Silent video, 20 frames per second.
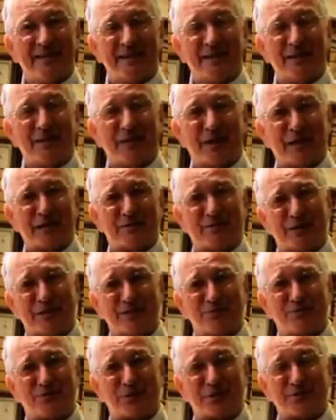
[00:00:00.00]
in
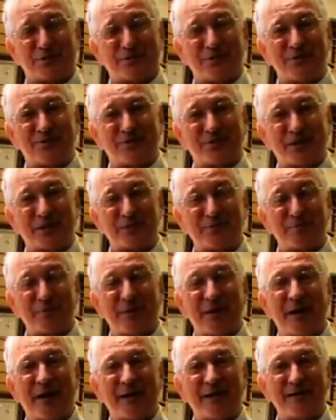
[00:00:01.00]
1966
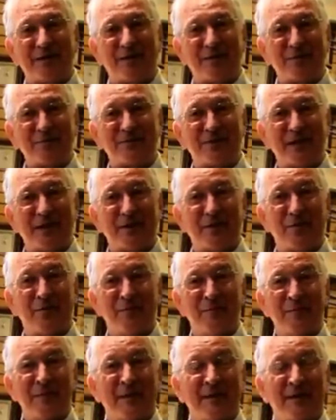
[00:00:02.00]
behind a
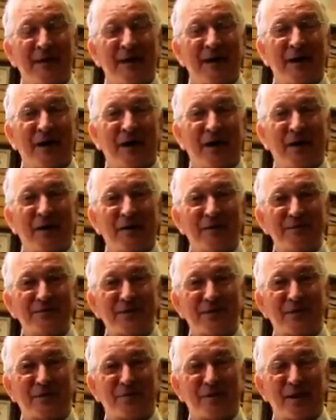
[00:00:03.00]
hotel uh,
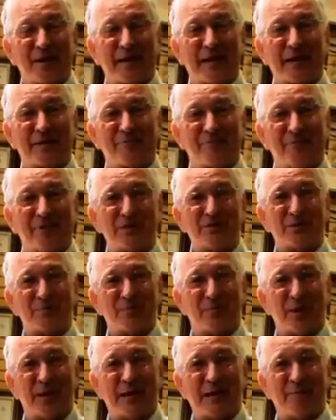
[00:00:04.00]
you know, land fish
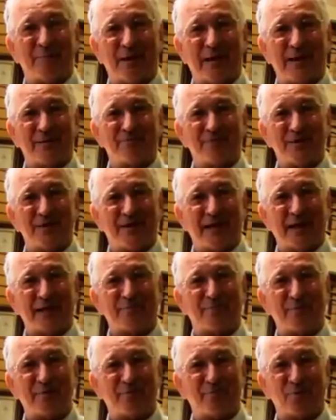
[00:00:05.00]
and play them half to
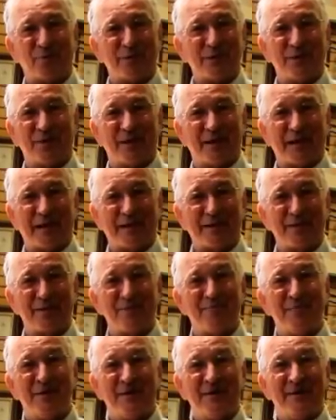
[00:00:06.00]
death before you land
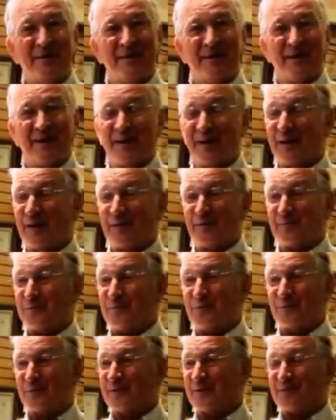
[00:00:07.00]
them. Uh,
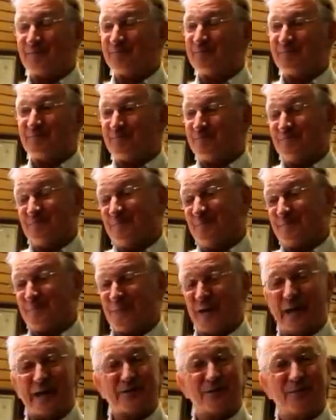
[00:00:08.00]
you can
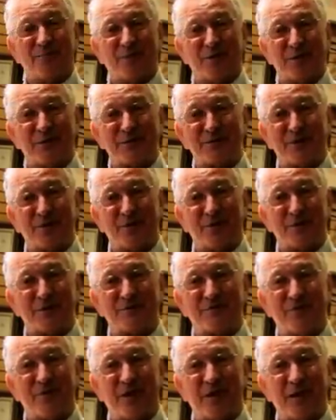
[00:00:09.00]
catch them on these
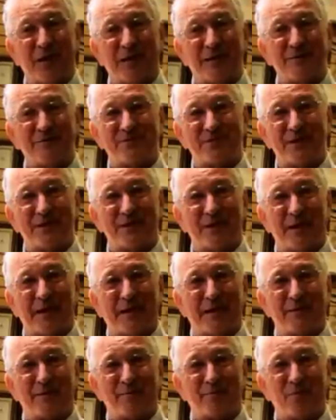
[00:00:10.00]
large flies, uh,
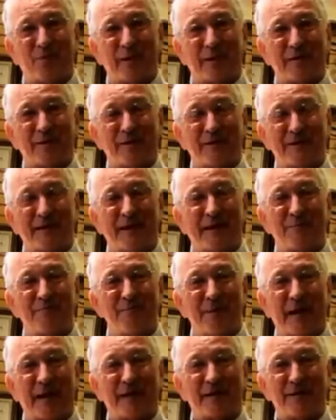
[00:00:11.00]
land them correctly, get
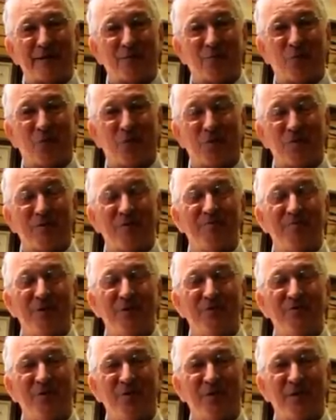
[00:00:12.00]
them back in the water, and
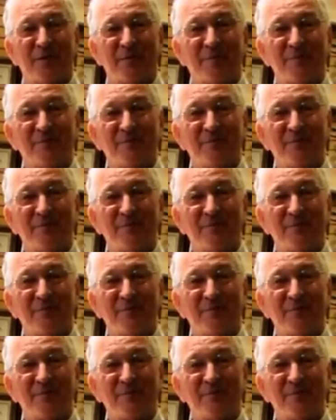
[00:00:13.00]
move on.